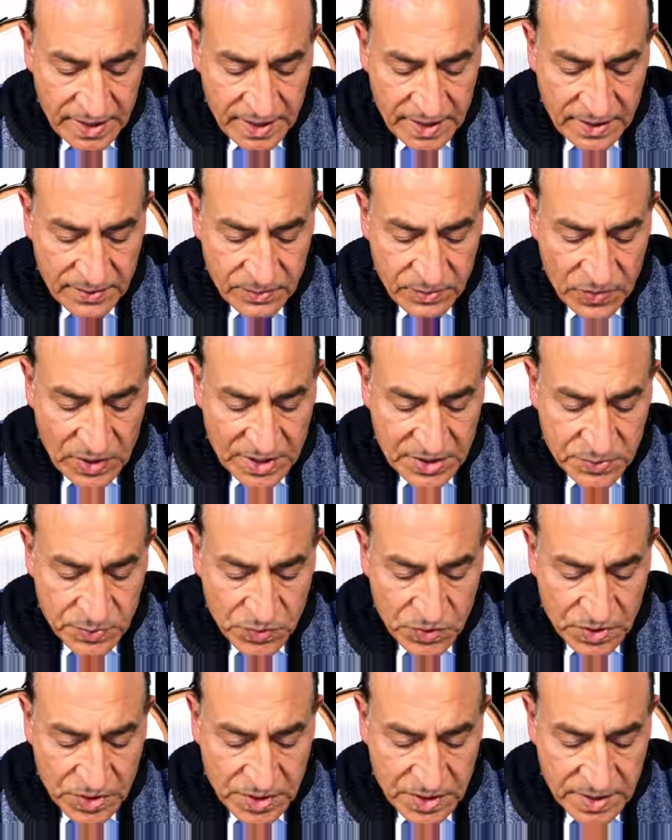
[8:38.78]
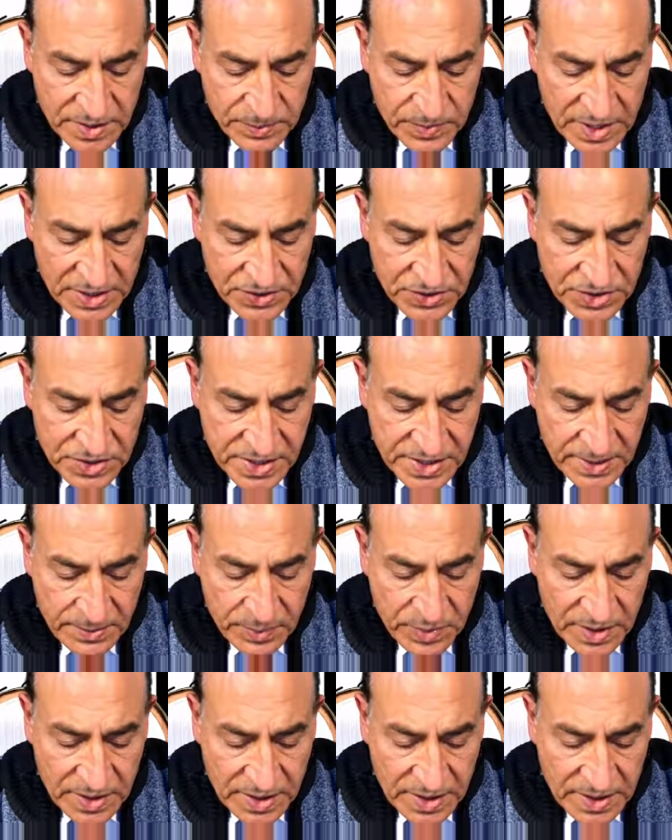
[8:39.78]
much
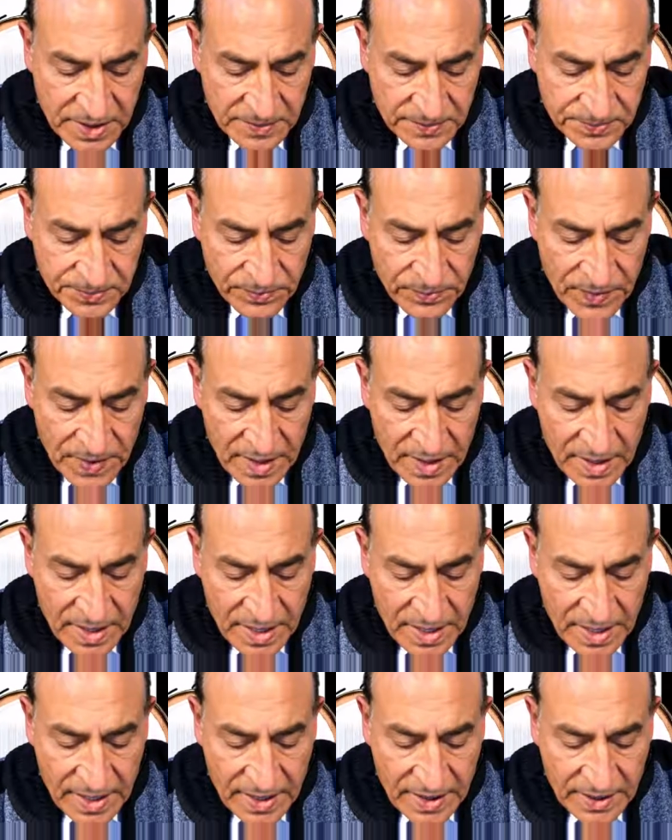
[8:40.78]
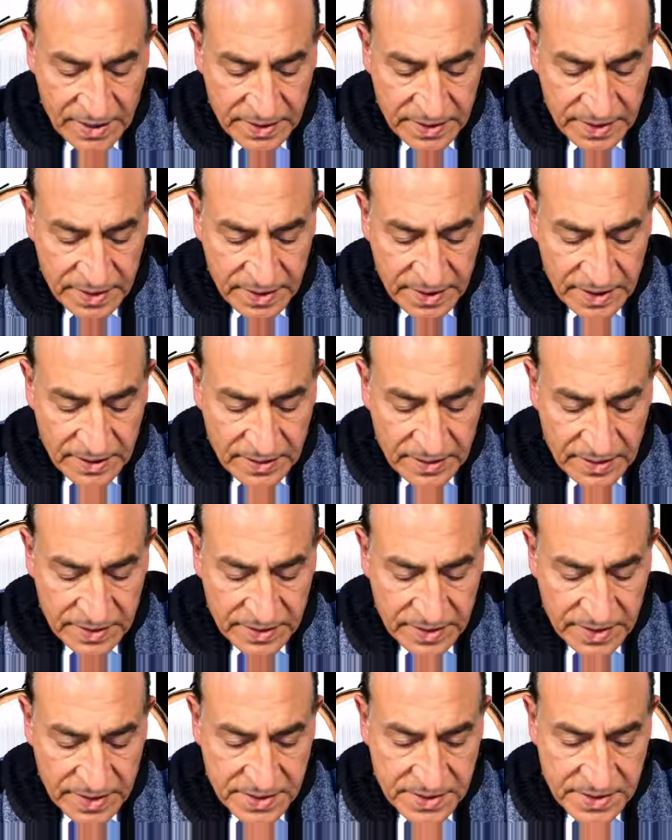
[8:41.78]
simpler, and
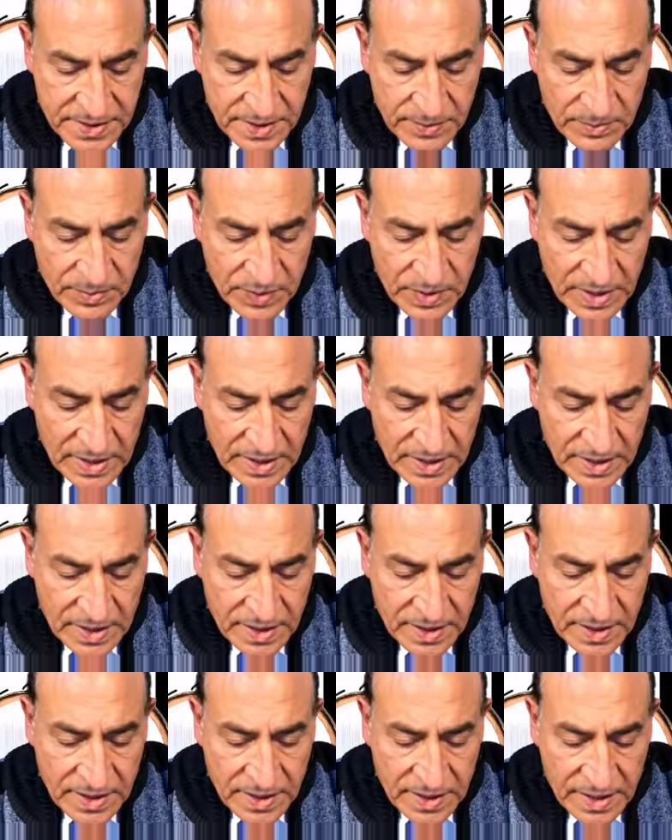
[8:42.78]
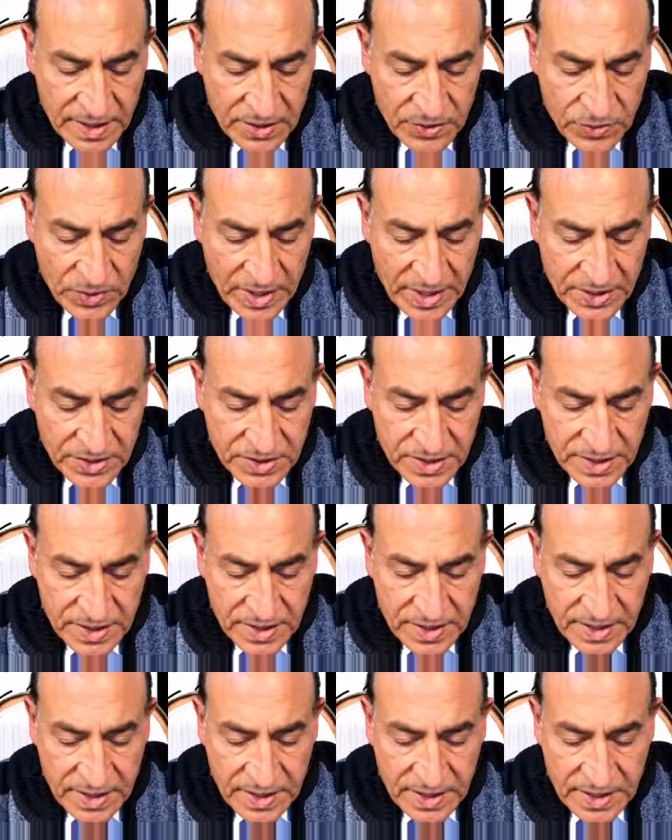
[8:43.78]
the simpler equation
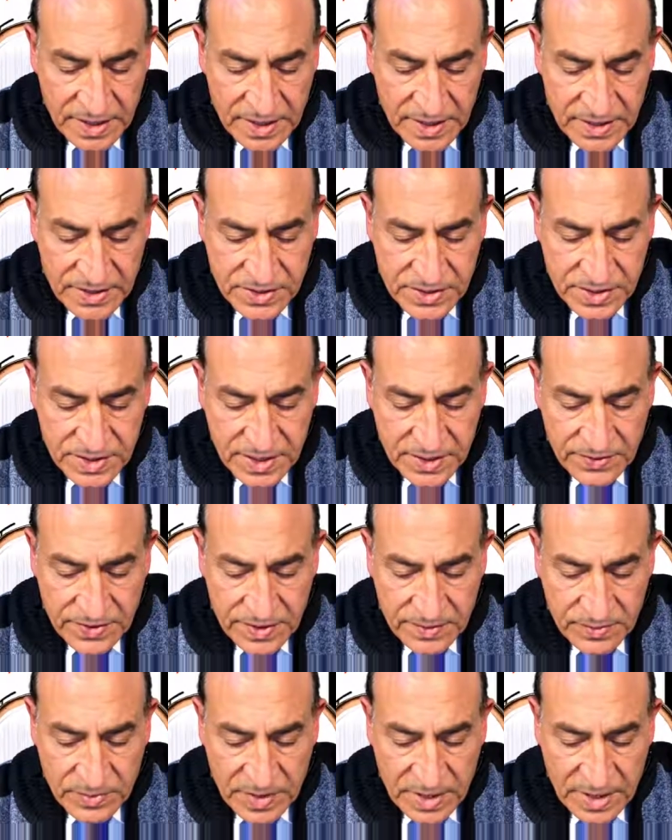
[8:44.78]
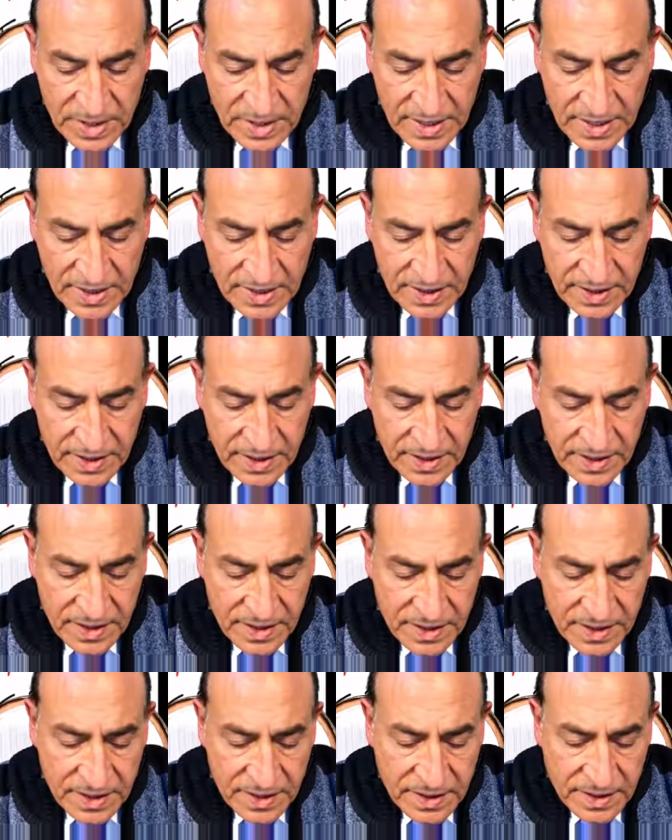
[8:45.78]
is given by
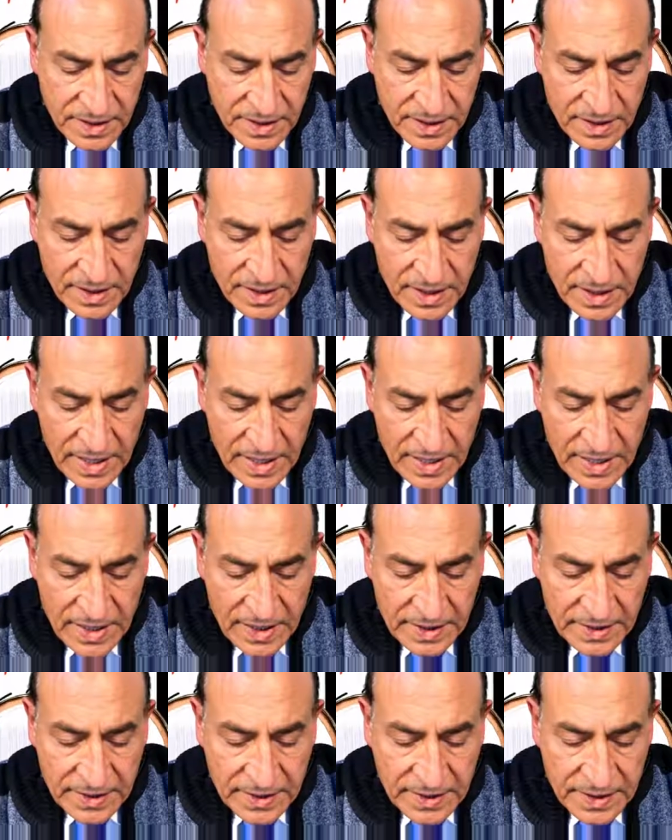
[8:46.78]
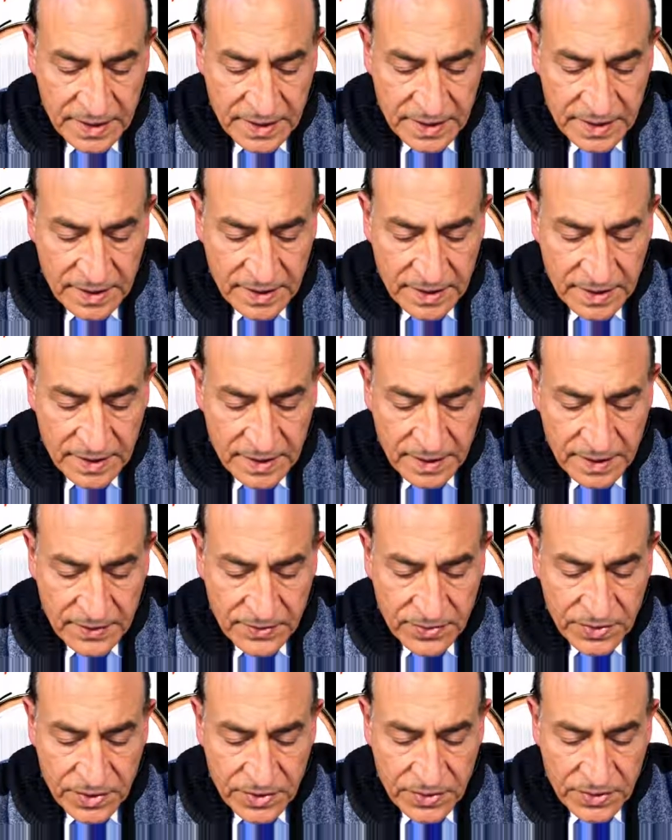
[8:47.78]
here. And
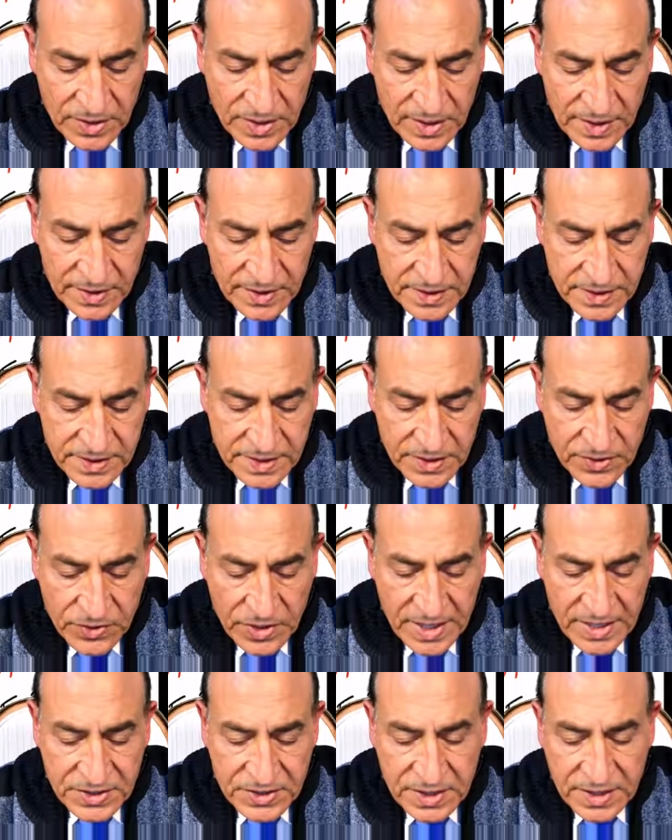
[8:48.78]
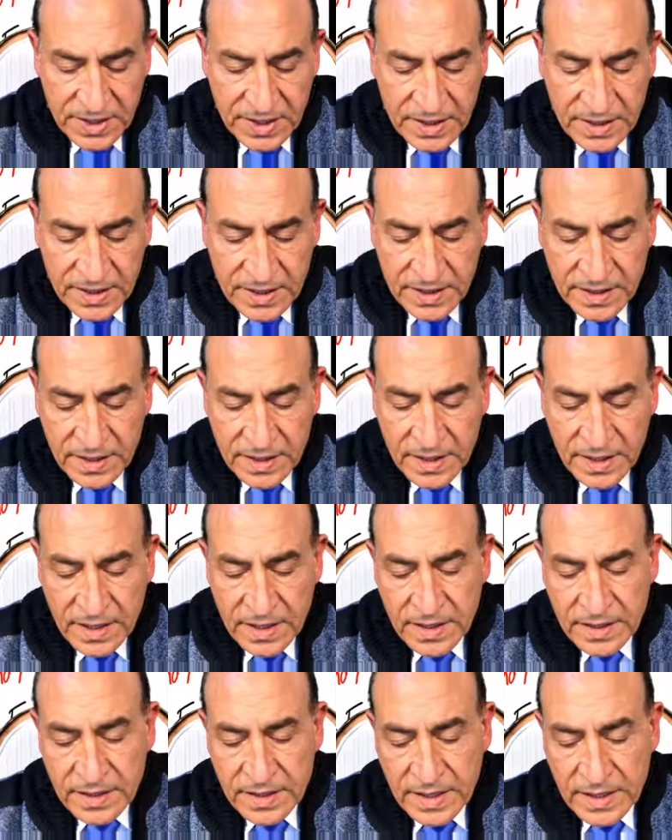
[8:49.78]
if you look at this equation here,
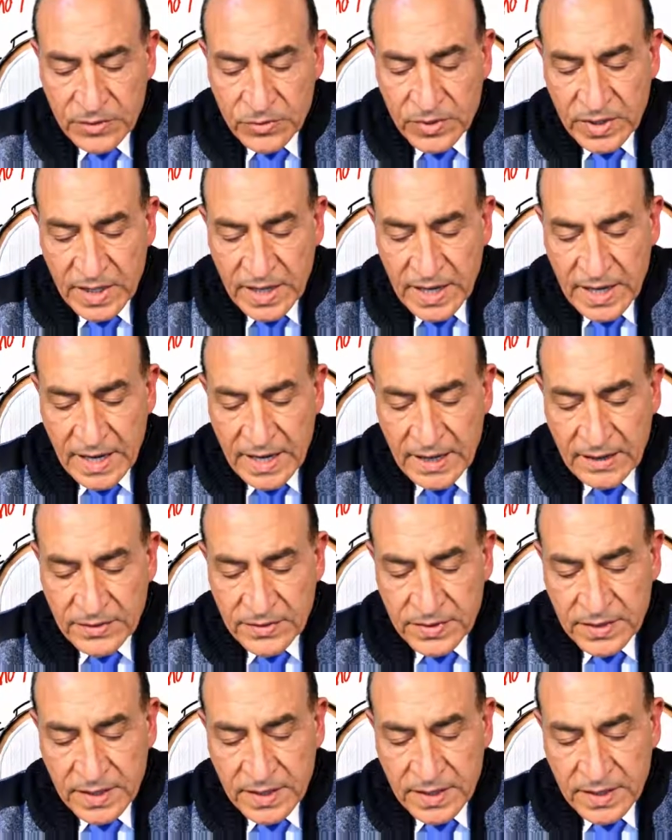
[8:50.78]
then we have